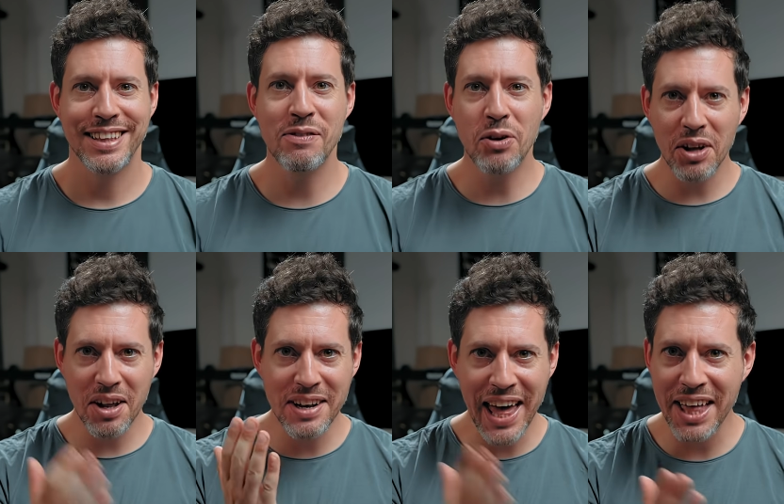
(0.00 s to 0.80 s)
You've got to
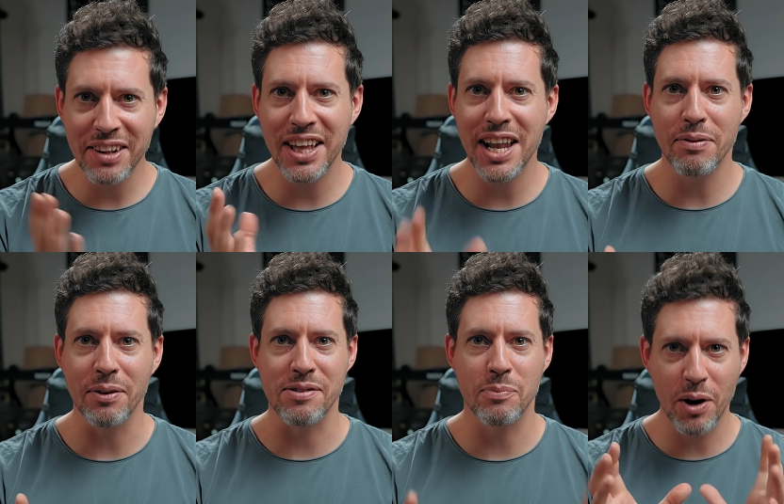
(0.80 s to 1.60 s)
nail your
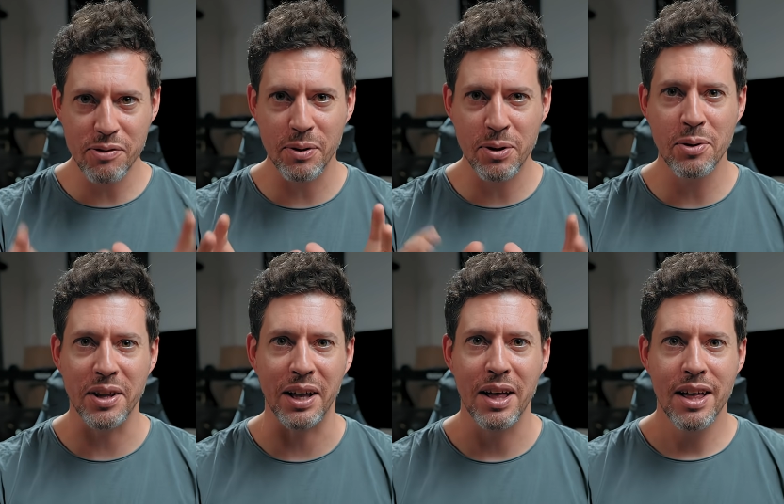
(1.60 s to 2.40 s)
levels whilst
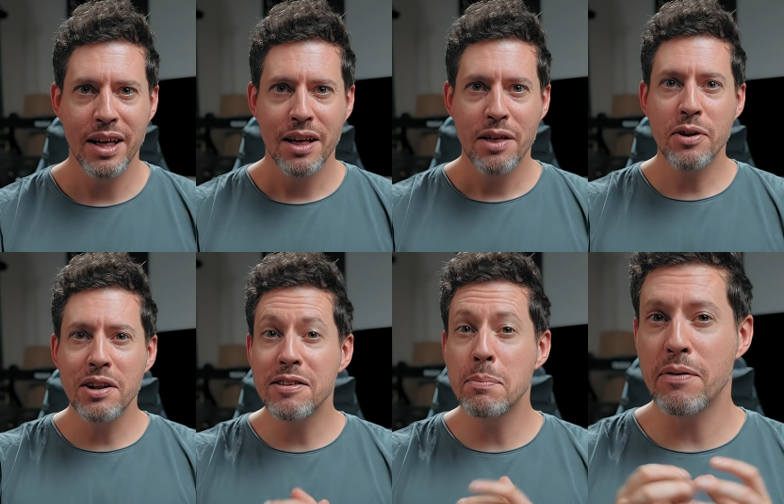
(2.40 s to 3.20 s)
recording.
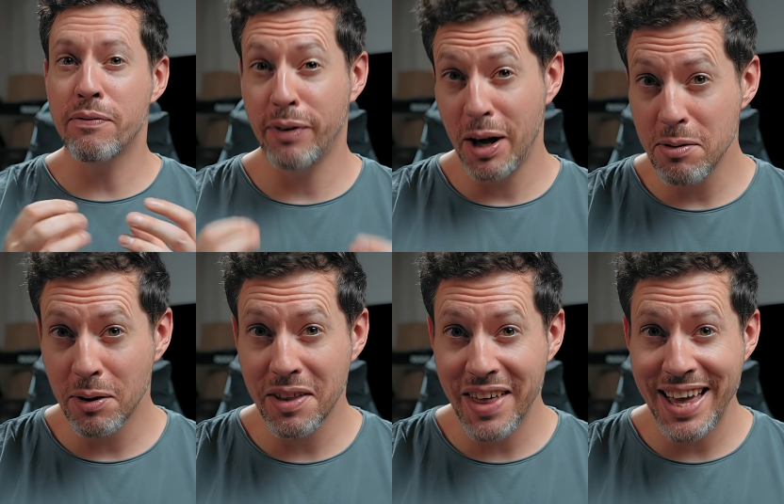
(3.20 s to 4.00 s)
32-bit float, on
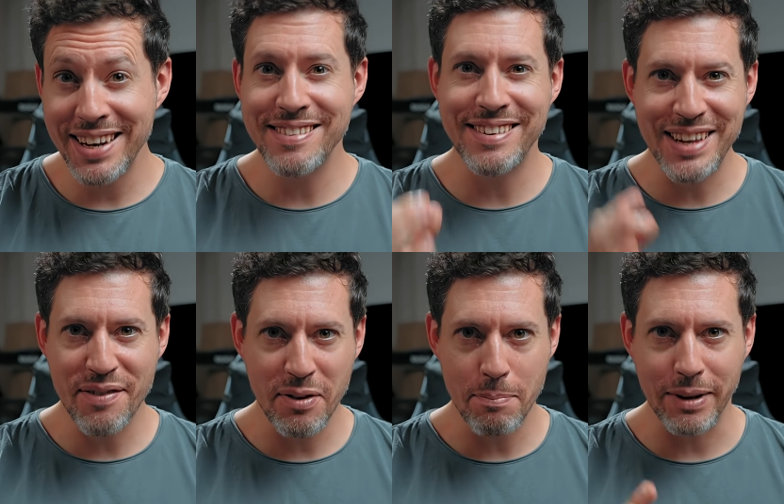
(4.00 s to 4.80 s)
the other hand, is a different